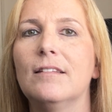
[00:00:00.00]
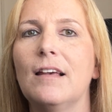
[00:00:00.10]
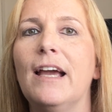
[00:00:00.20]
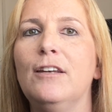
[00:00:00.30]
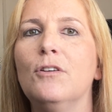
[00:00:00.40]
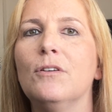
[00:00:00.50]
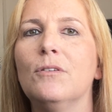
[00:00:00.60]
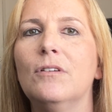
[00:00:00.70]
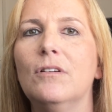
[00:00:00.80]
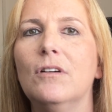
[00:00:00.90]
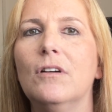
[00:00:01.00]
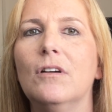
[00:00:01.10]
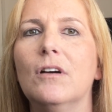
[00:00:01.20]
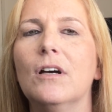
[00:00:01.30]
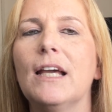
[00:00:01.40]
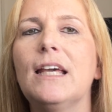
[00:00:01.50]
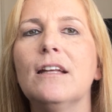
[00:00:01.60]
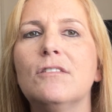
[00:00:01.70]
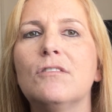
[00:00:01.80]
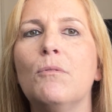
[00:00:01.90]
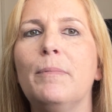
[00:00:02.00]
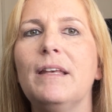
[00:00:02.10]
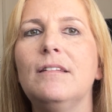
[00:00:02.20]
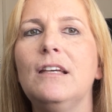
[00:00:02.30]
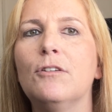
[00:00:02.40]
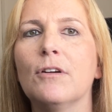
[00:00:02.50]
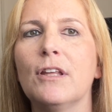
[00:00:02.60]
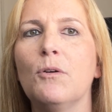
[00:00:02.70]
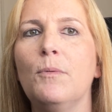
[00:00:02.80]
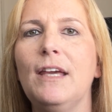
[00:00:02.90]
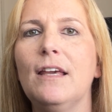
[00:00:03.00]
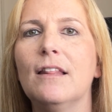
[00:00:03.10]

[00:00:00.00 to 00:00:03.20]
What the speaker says: I do. I get so busy during the week